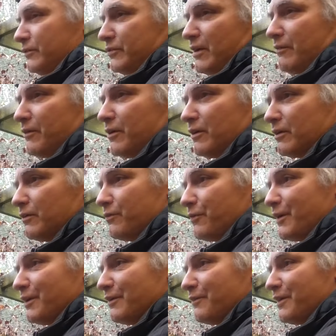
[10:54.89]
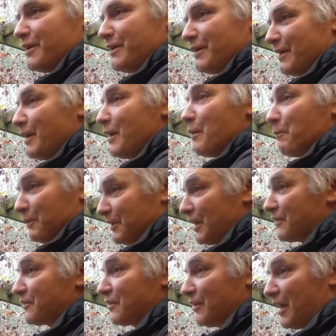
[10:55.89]
700 feet of it. But
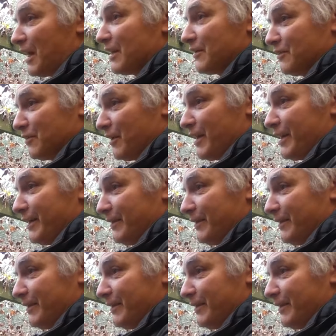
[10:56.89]
that's a lot of drain.